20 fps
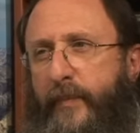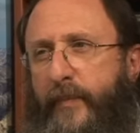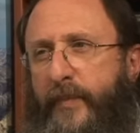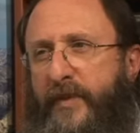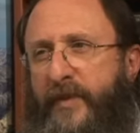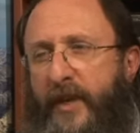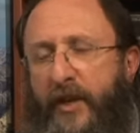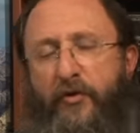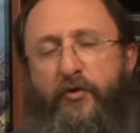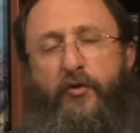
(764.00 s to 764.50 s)

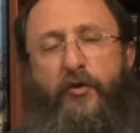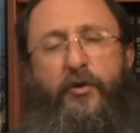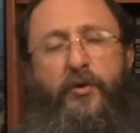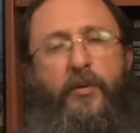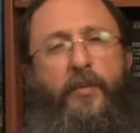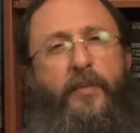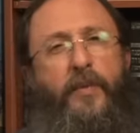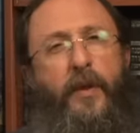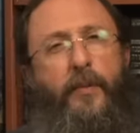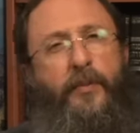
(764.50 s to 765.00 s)

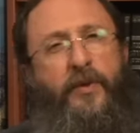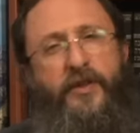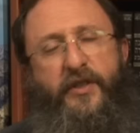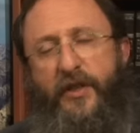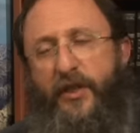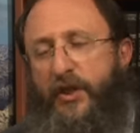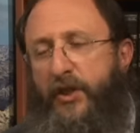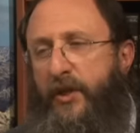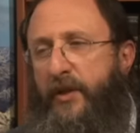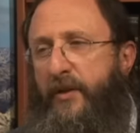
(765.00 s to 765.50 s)
central
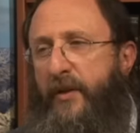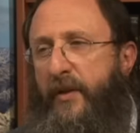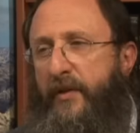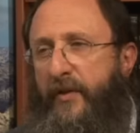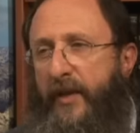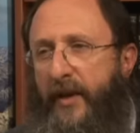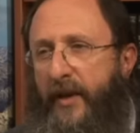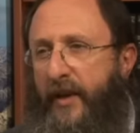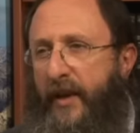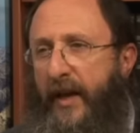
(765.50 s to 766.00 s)
position
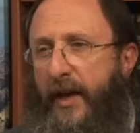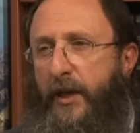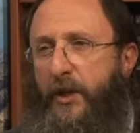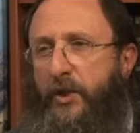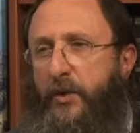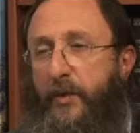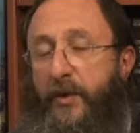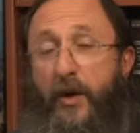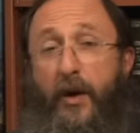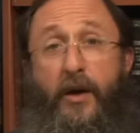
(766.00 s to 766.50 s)
that it
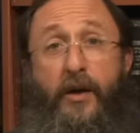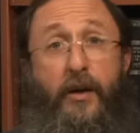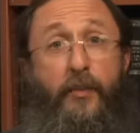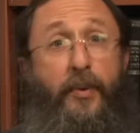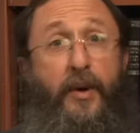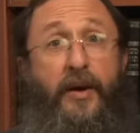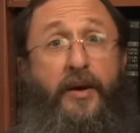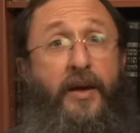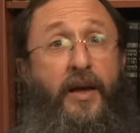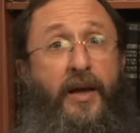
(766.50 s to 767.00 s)
actually
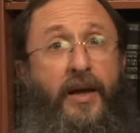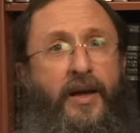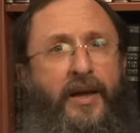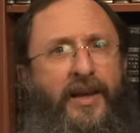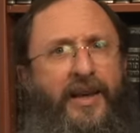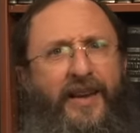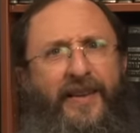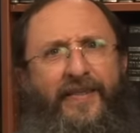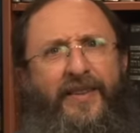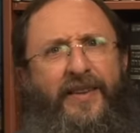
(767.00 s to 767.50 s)
occupied
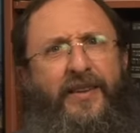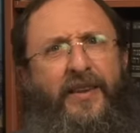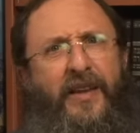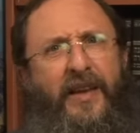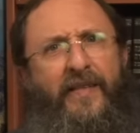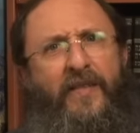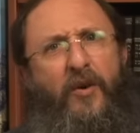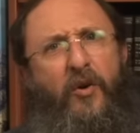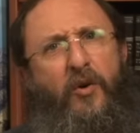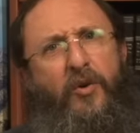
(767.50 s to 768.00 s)
in the,
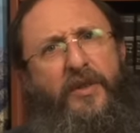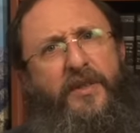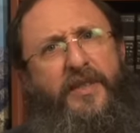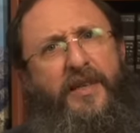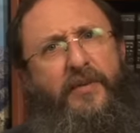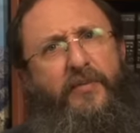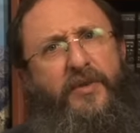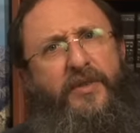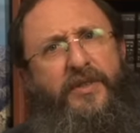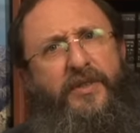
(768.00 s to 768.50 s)
in the Holy
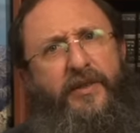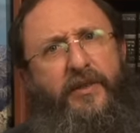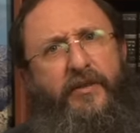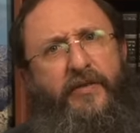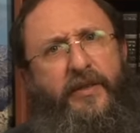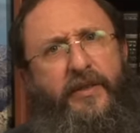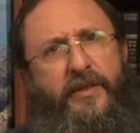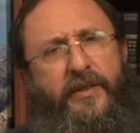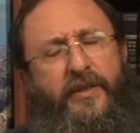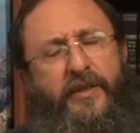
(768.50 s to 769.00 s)
Temple
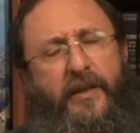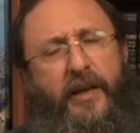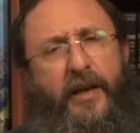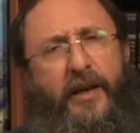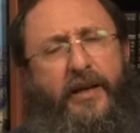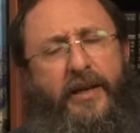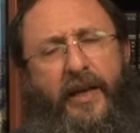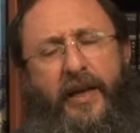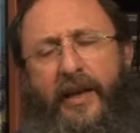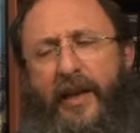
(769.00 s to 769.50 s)
service.
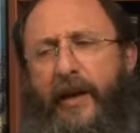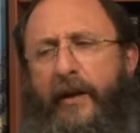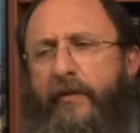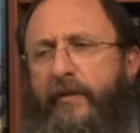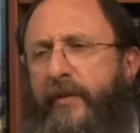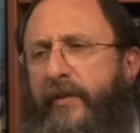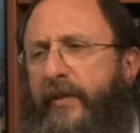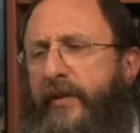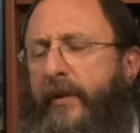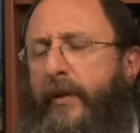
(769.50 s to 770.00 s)
And again,
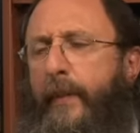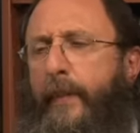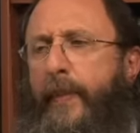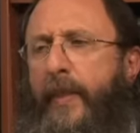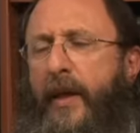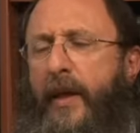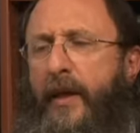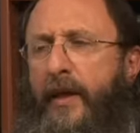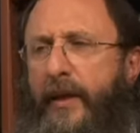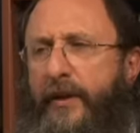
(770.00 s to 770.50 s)
everything
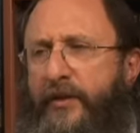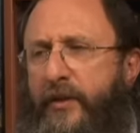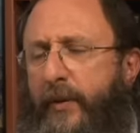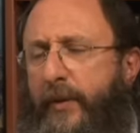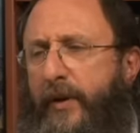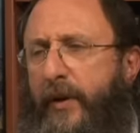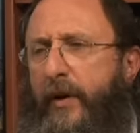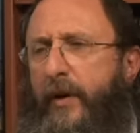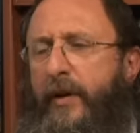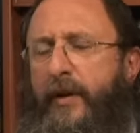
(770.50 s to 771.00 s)
that's
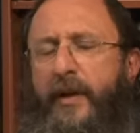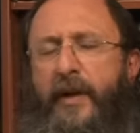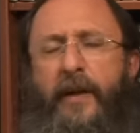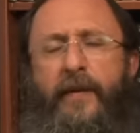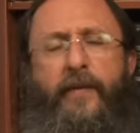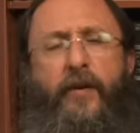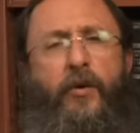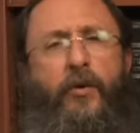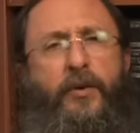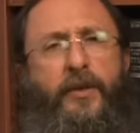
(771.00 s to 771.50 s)
going on
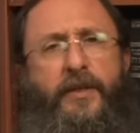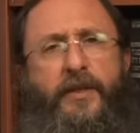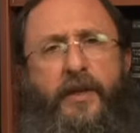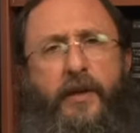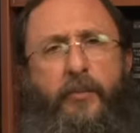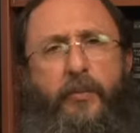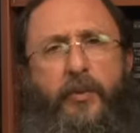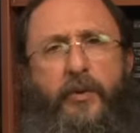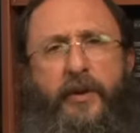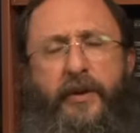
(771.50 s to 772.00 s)
in the Holy
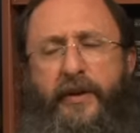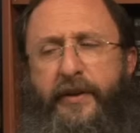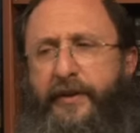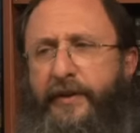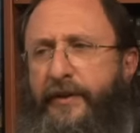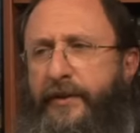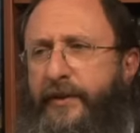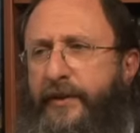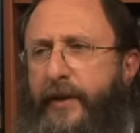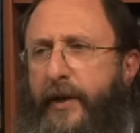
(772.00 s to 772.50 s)
Temple
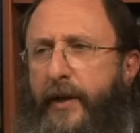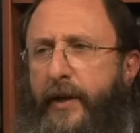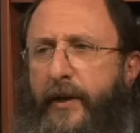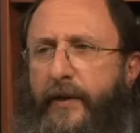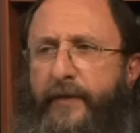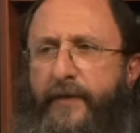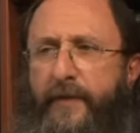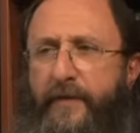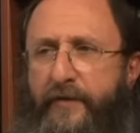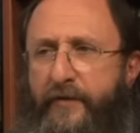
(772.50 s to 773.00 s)
is
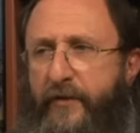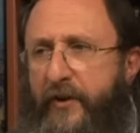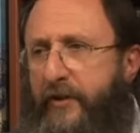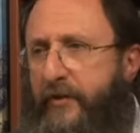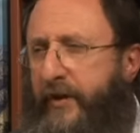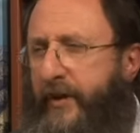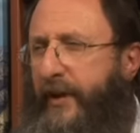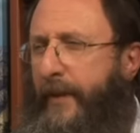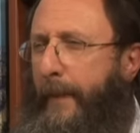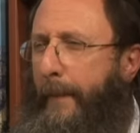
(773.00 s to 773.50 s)
the
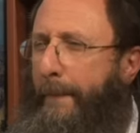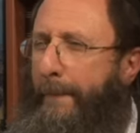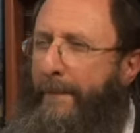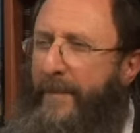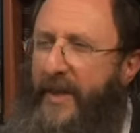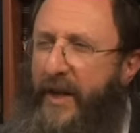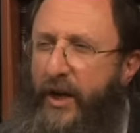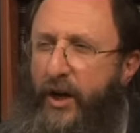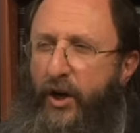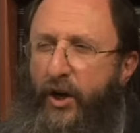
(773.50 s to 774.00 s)
very
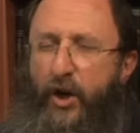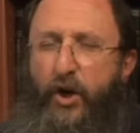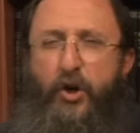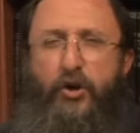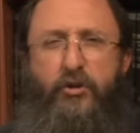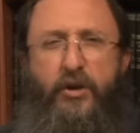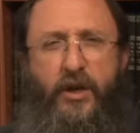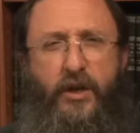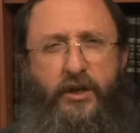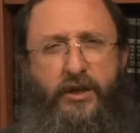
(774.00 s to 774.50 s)

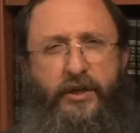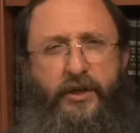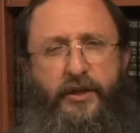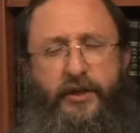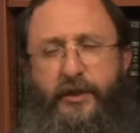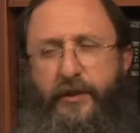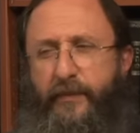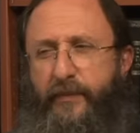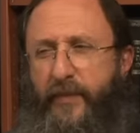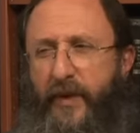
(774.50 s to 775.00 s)

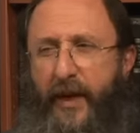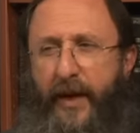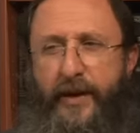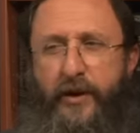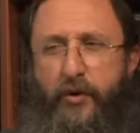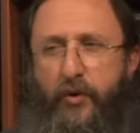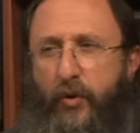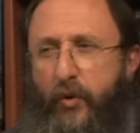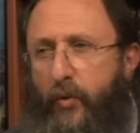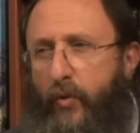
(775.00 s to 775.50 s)
crux
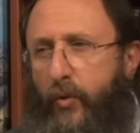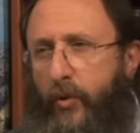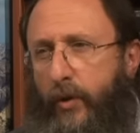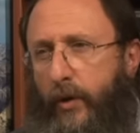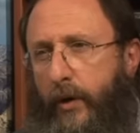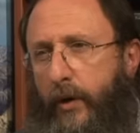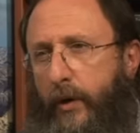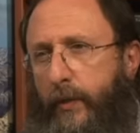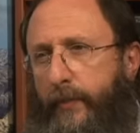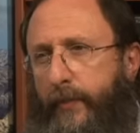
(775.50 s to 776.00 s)
and
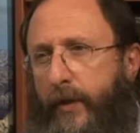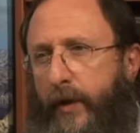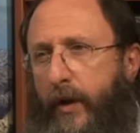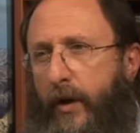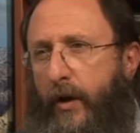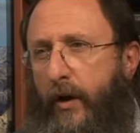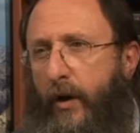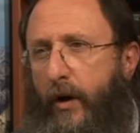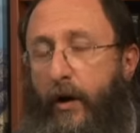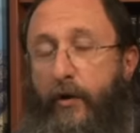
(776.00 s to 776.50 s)
core
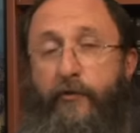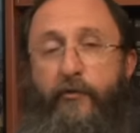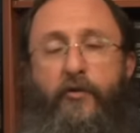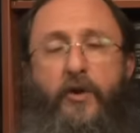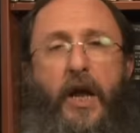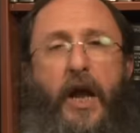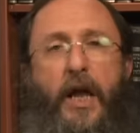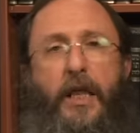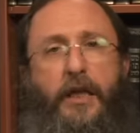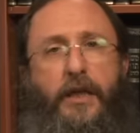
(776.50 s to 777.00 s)
of
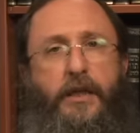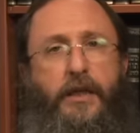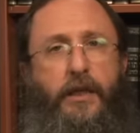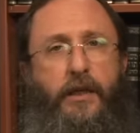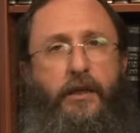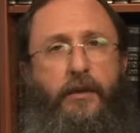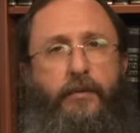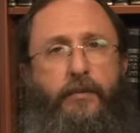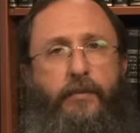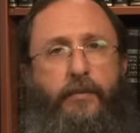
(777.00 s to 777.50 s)

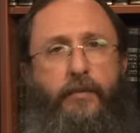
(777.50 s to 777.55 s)
reality.